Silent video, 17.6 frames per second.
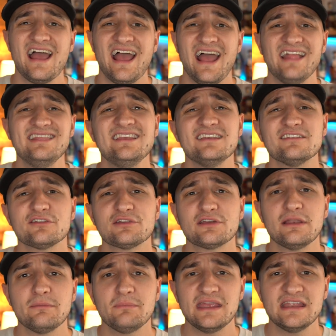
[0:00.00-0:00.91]
and these are
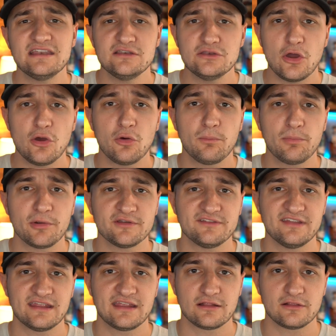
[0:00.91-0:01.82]
going to be in no
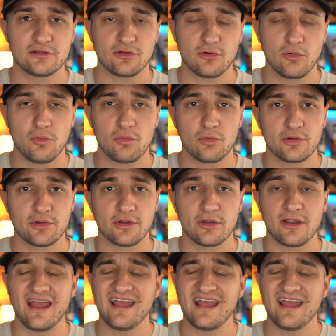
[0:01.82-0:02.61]
particular order.